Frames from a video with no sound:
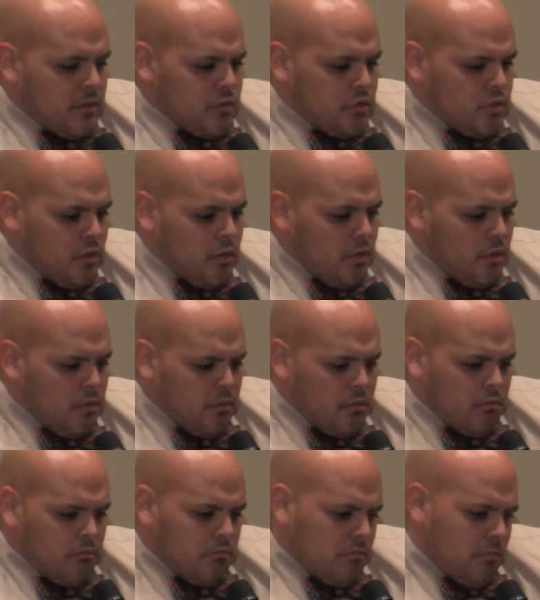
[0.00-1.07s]
so
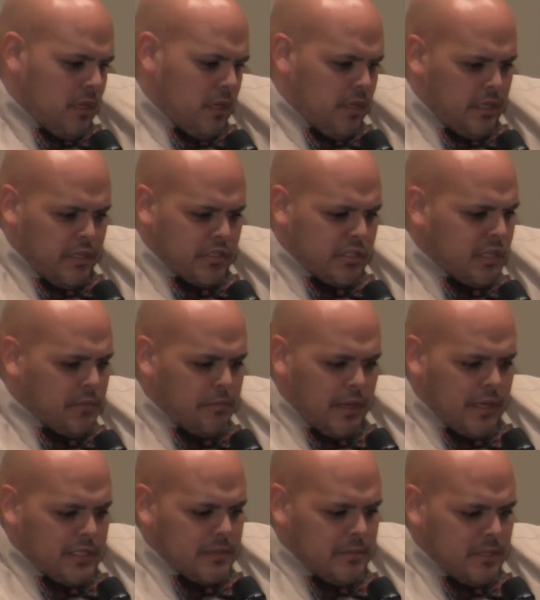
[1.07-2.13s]
it, there's a good
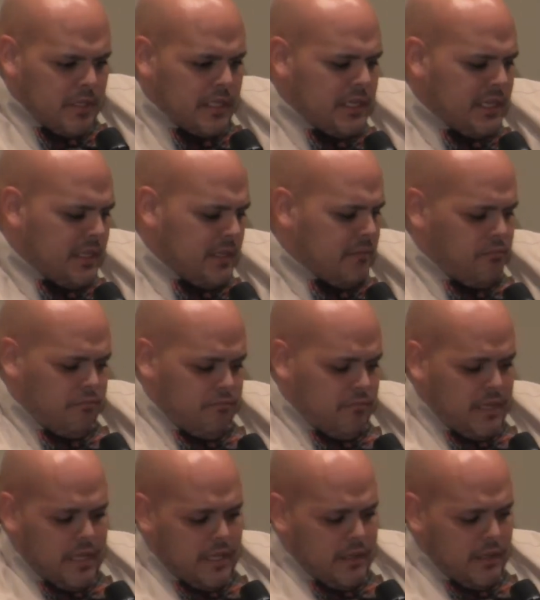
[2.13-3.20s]
possibility
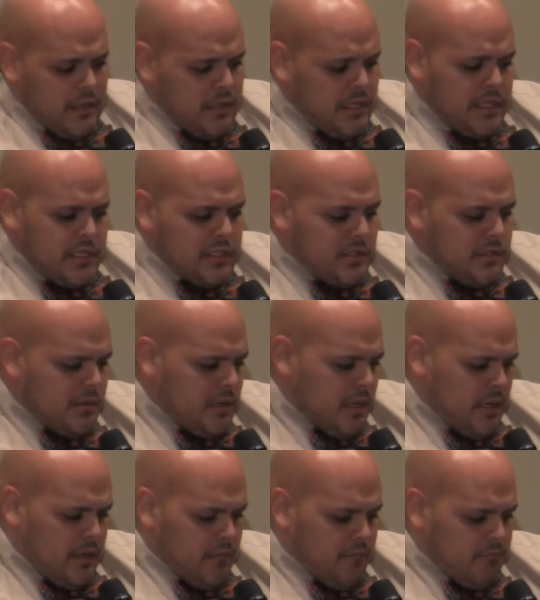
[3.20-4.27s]
that these
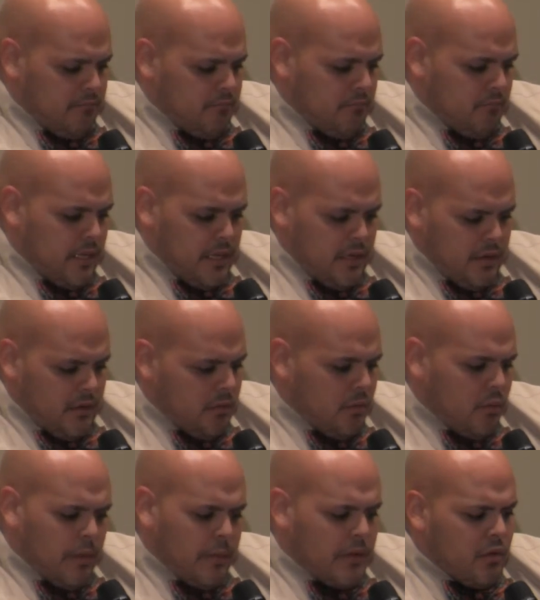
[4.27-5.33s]
um, men or
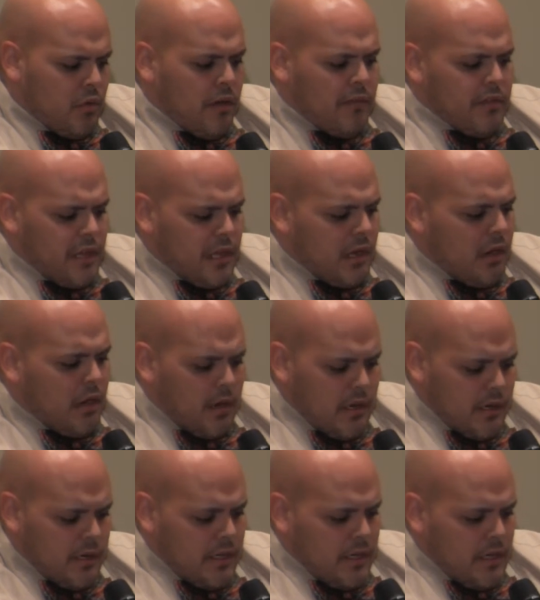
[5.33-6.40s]
women, whoever they are,